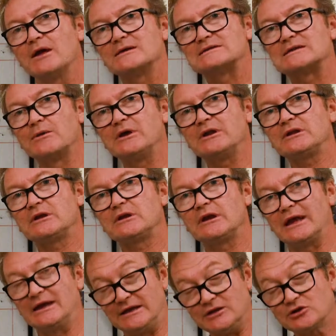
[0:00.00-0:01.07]
So
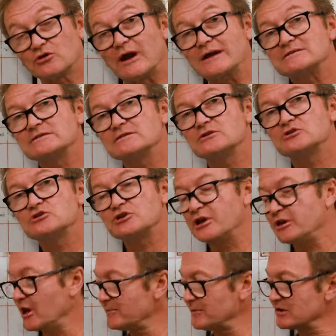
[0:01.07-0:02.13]
it integrates into the
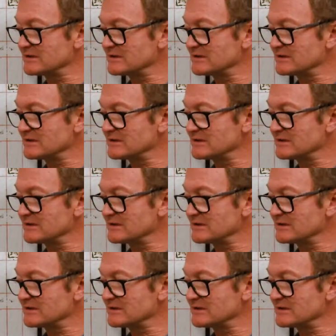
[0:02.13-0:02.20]
genome